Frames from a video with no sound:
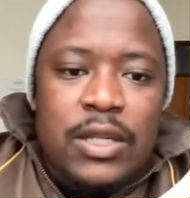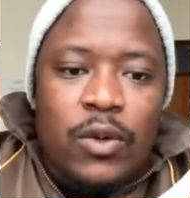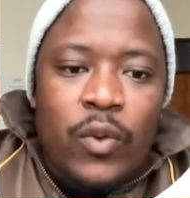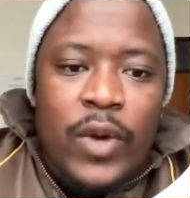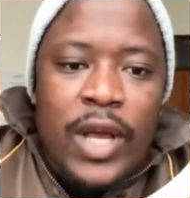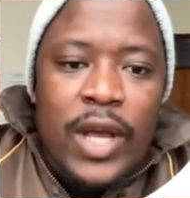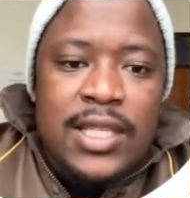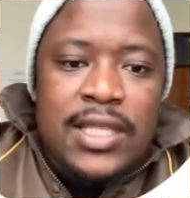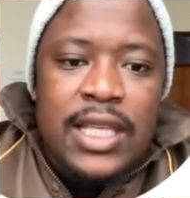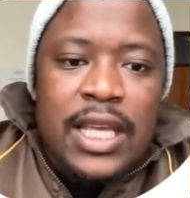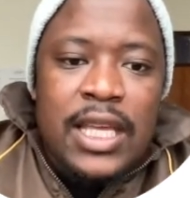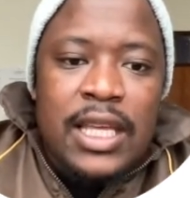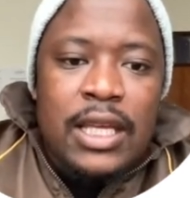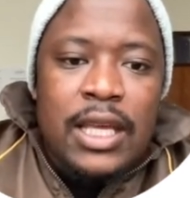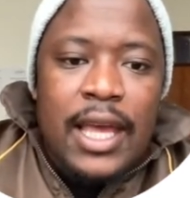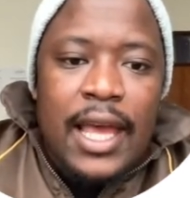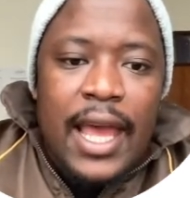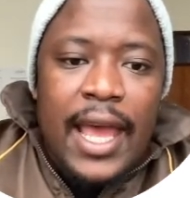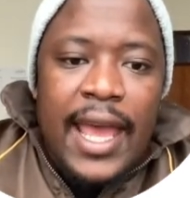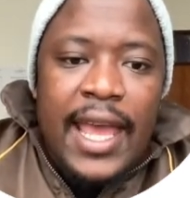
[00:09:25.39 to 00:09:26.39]
We are
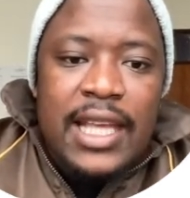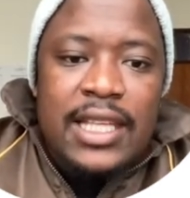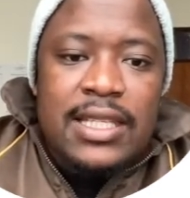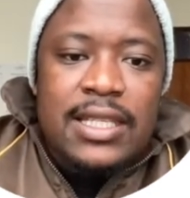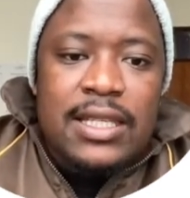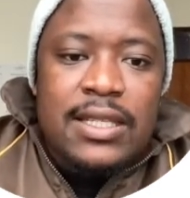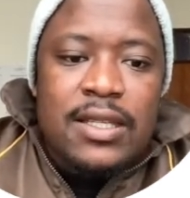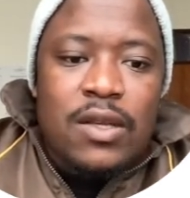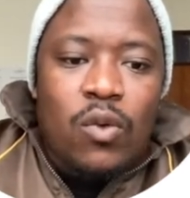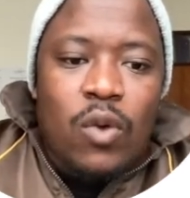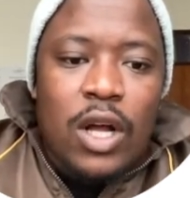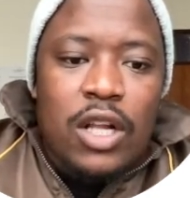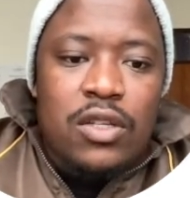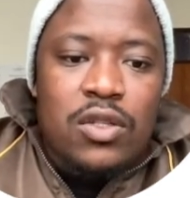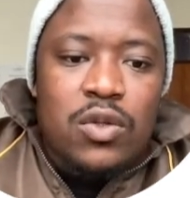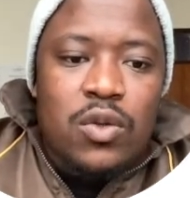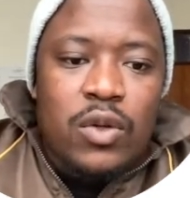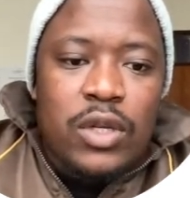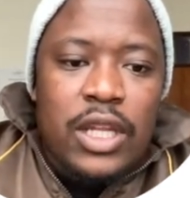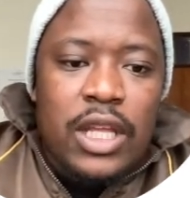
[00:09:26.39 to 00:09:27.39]
saying x is equals
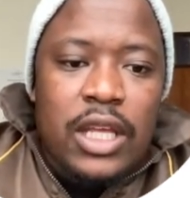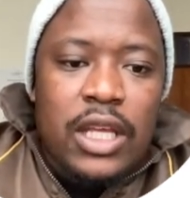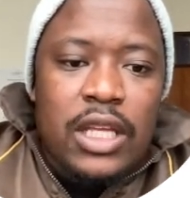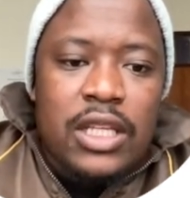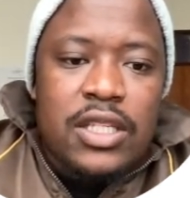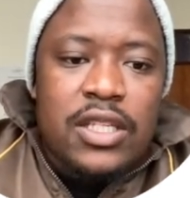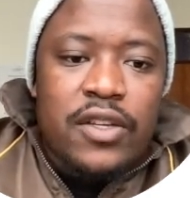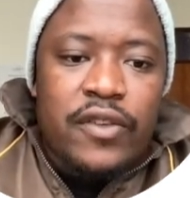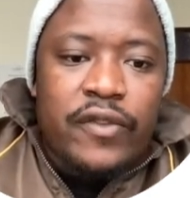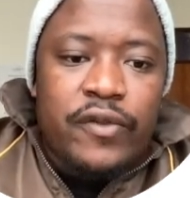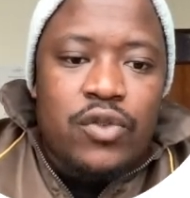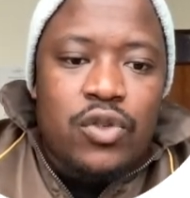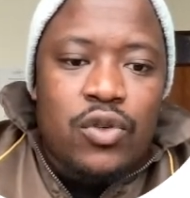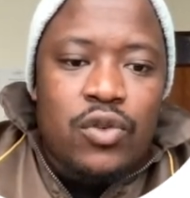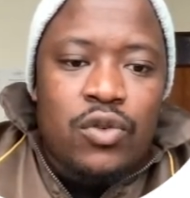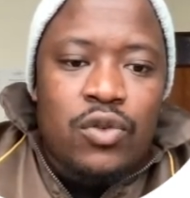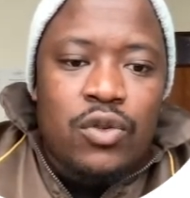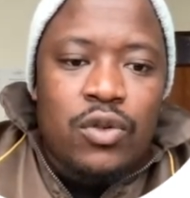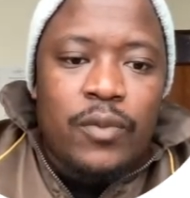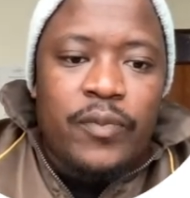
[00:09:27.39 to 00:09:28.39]
to negative
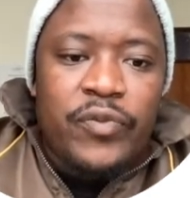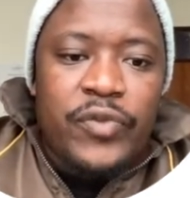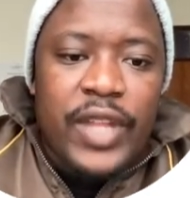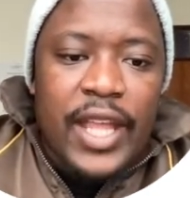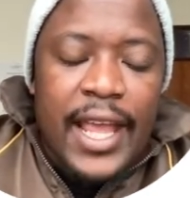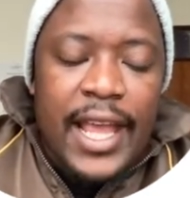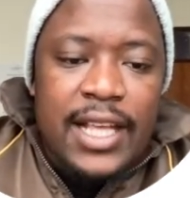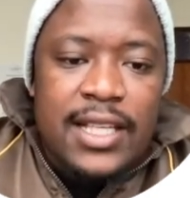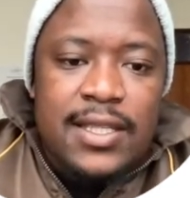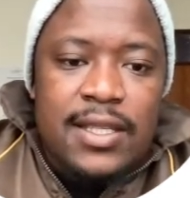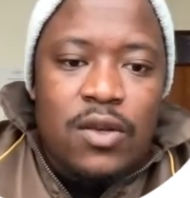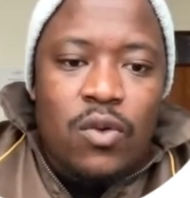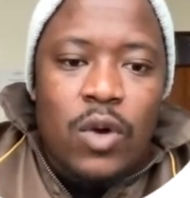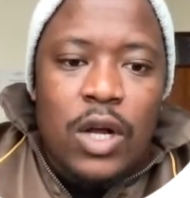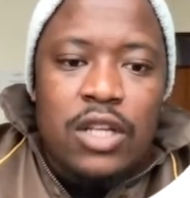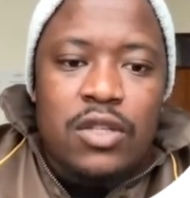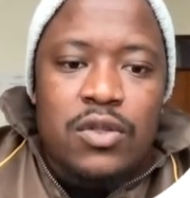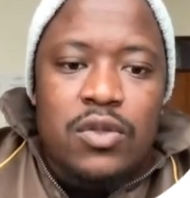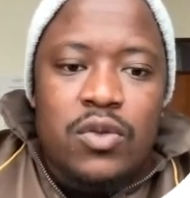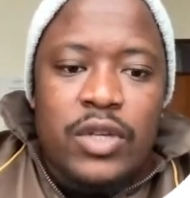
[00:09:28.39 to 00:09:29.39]
2, x
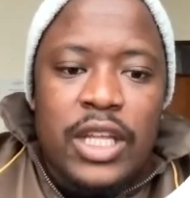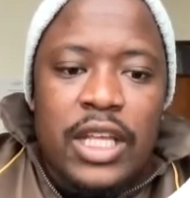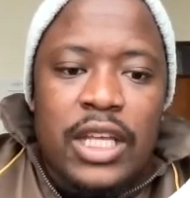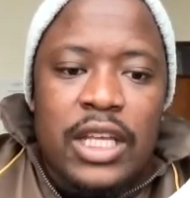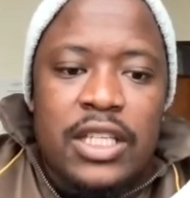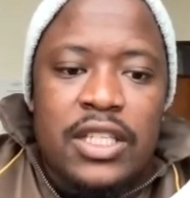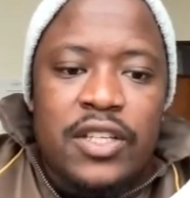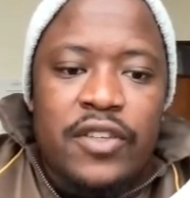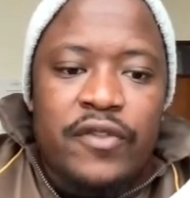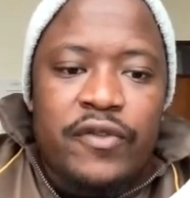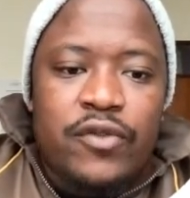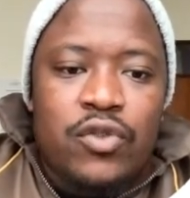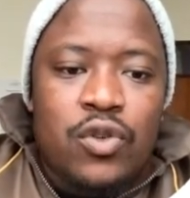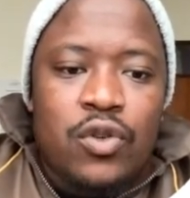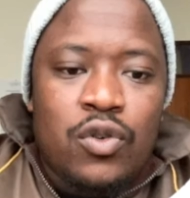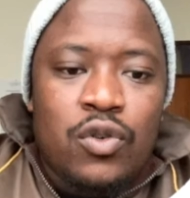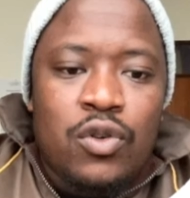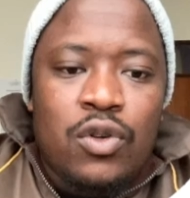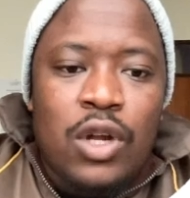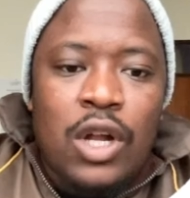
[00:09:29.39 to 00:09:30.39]
equals to negative
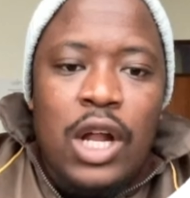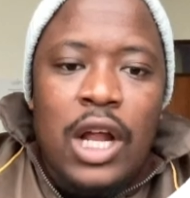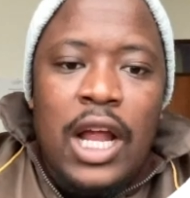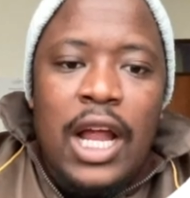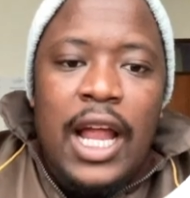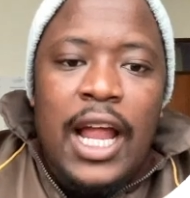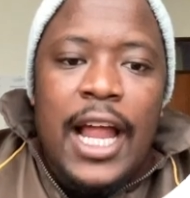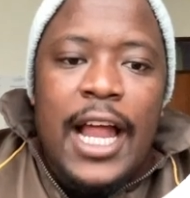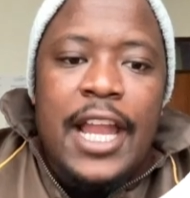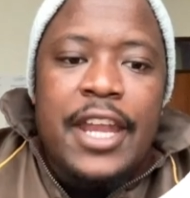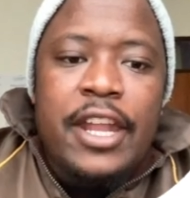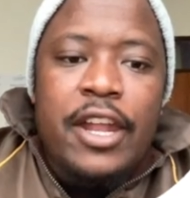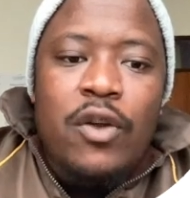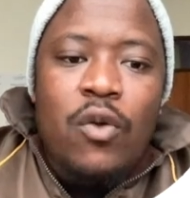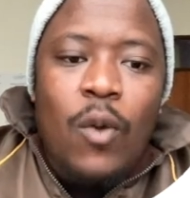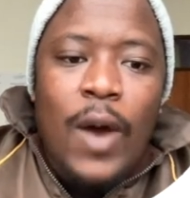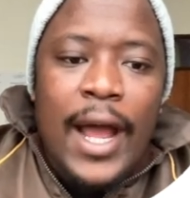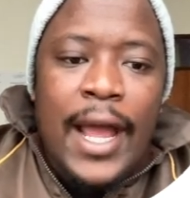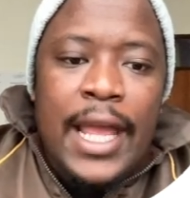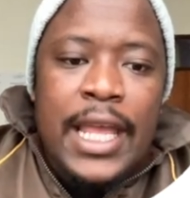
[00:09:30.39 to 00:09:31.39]
2, and then
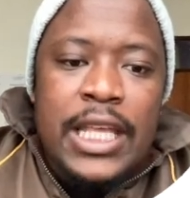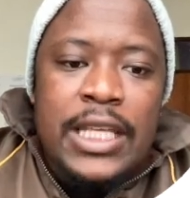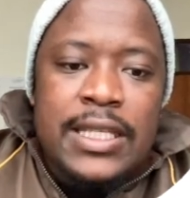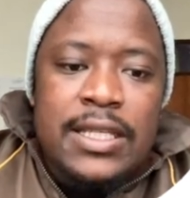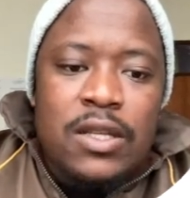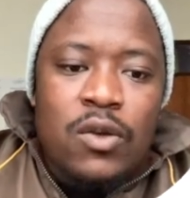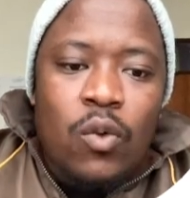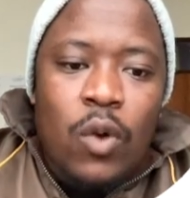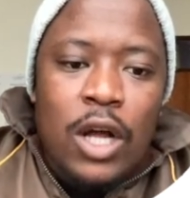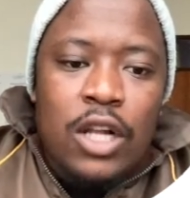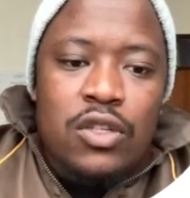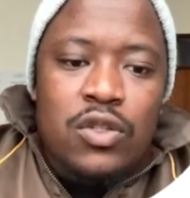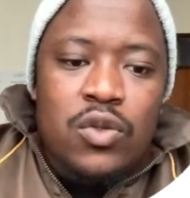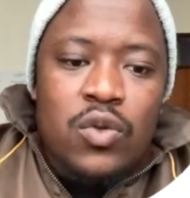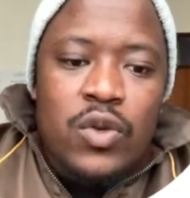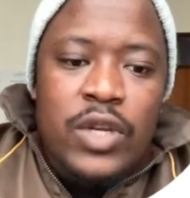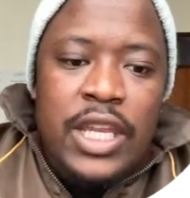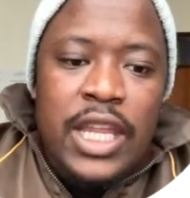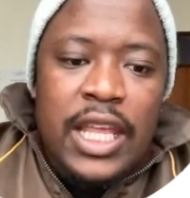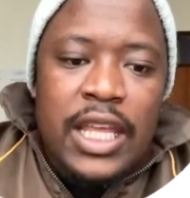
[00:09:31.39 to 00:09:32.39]
y is equals to
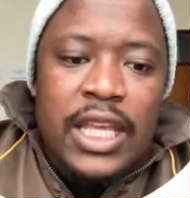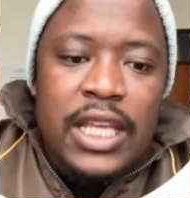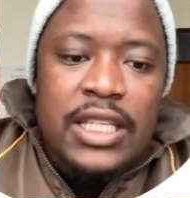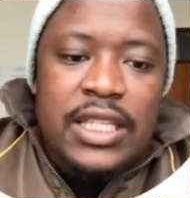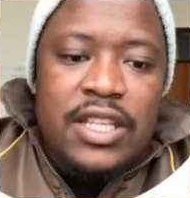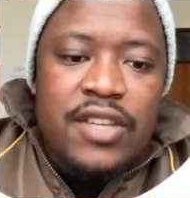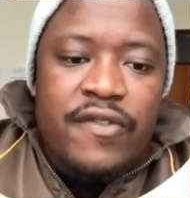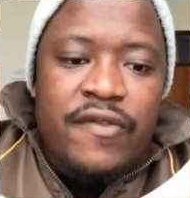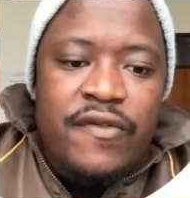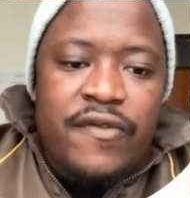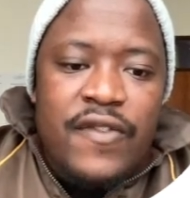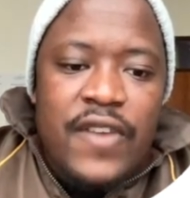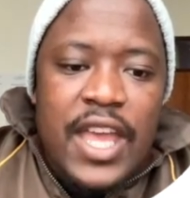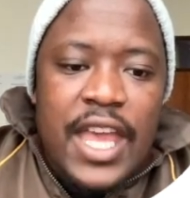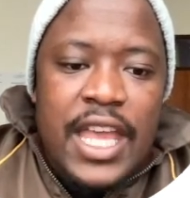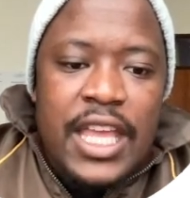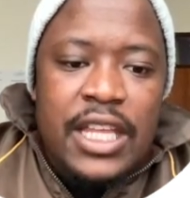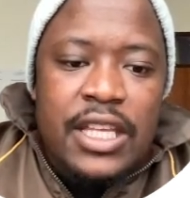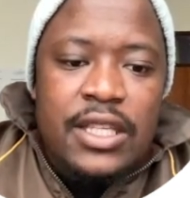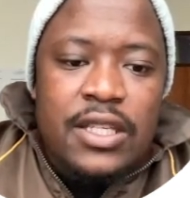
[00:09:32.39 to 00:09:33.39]
negative
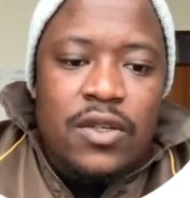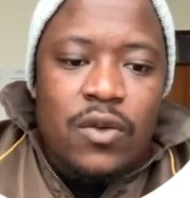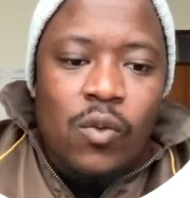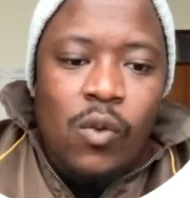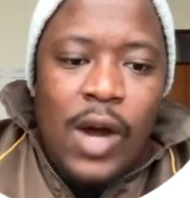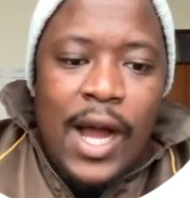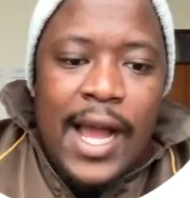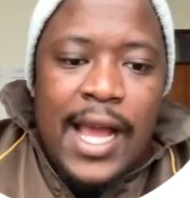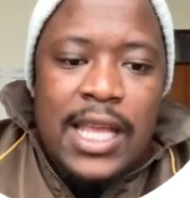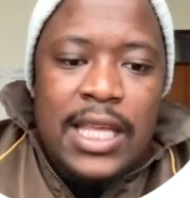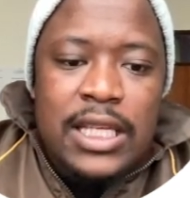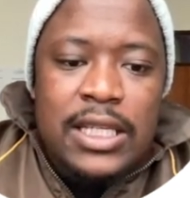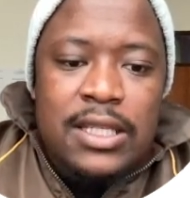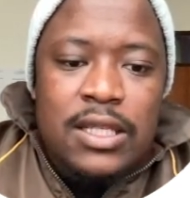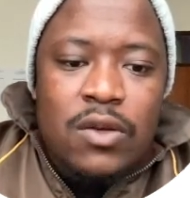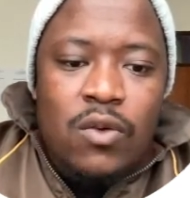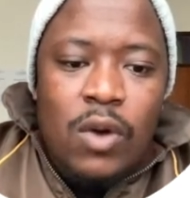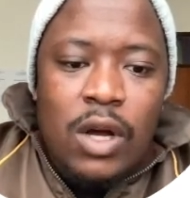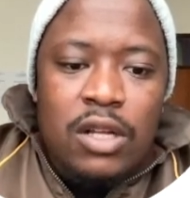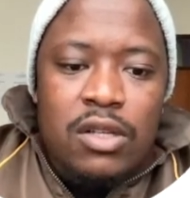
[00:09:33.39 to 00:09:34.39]
8. Y is
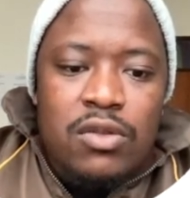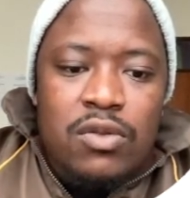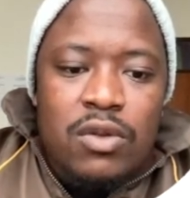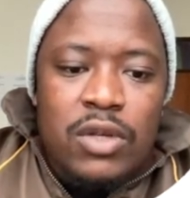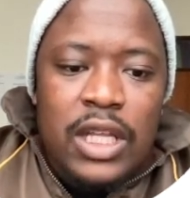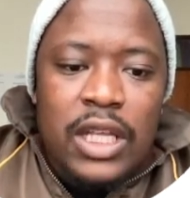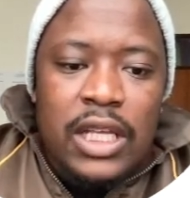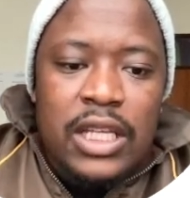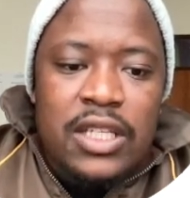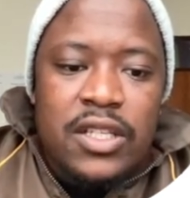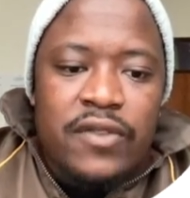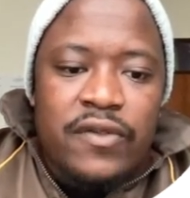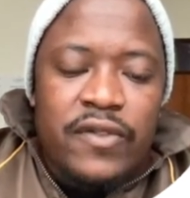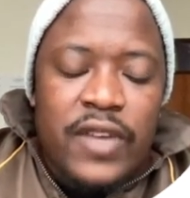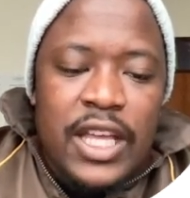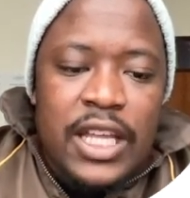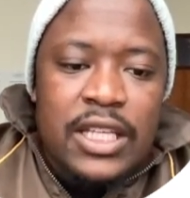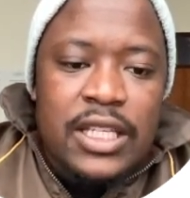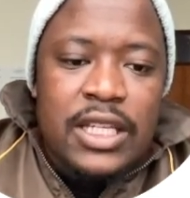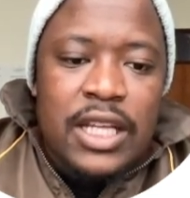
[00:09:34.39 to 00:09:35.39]
equals to negative
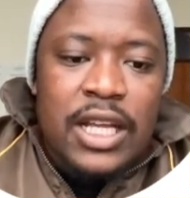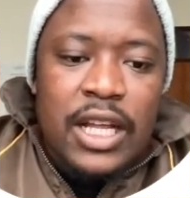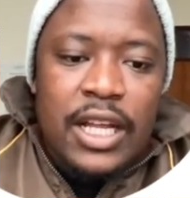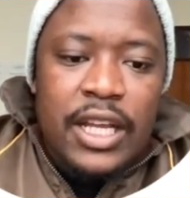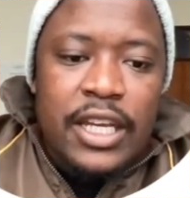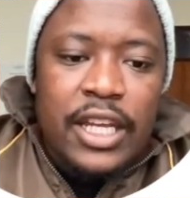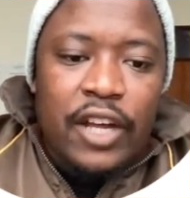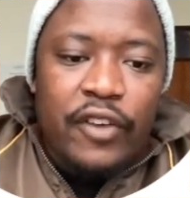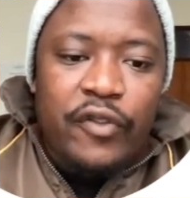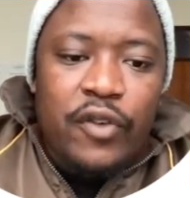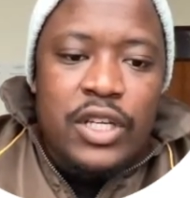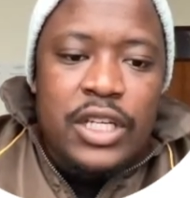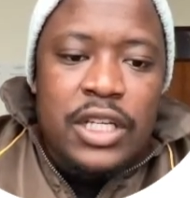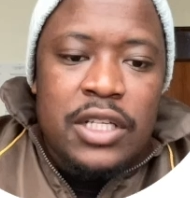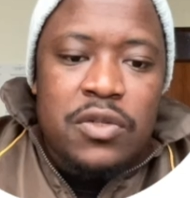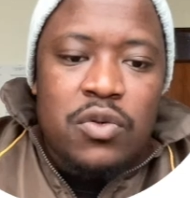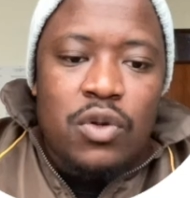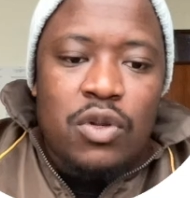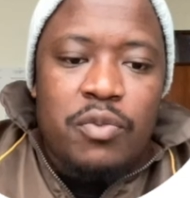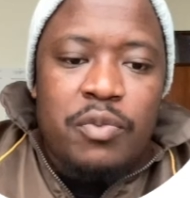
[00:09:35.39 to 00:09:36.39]
8. Therefore,
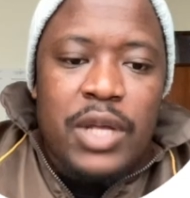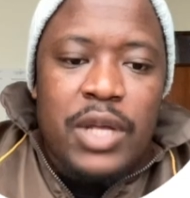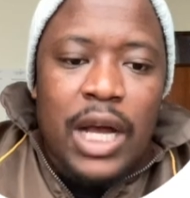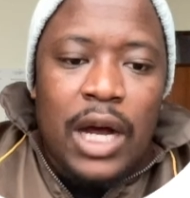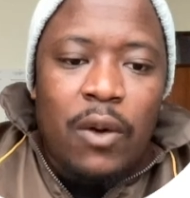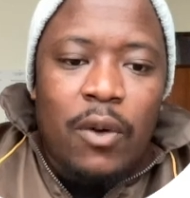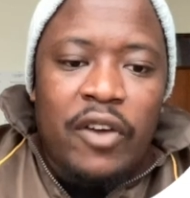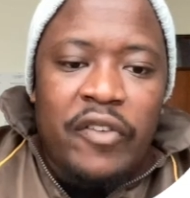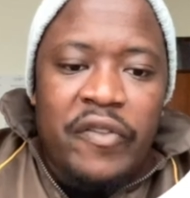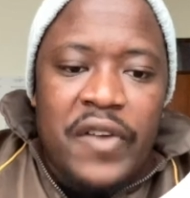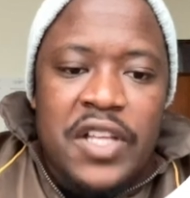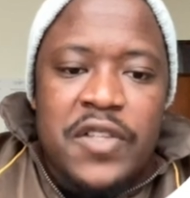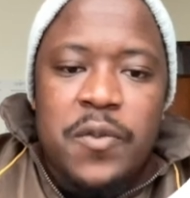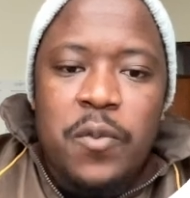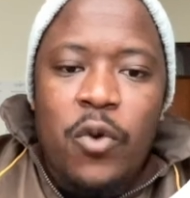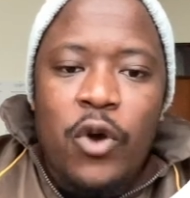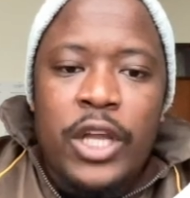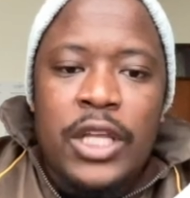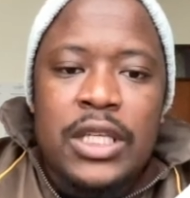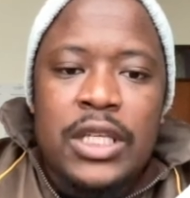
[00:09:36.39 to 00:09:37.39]
this will be our first
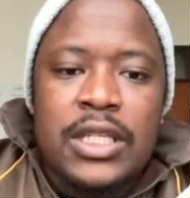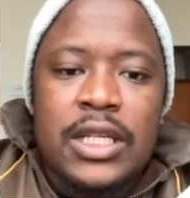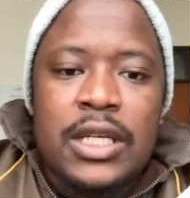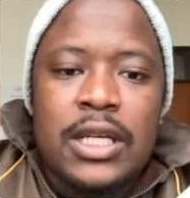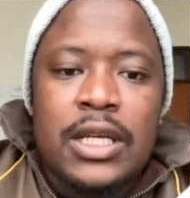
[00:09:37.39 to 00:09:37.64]
point.